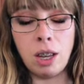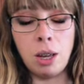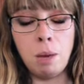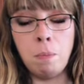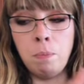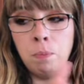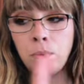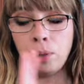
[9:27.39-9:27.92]
I
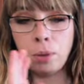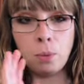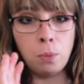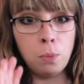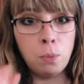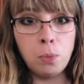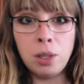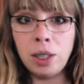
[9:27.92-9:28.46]
am
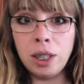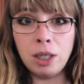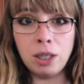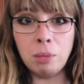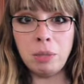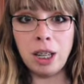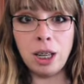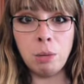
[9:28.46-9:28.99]
really
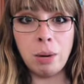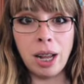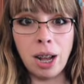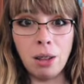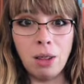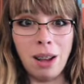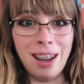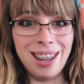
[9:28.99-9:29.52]
intimidated by
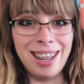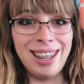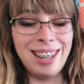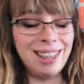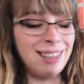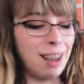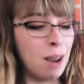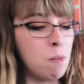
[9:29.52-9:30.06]
how long it is.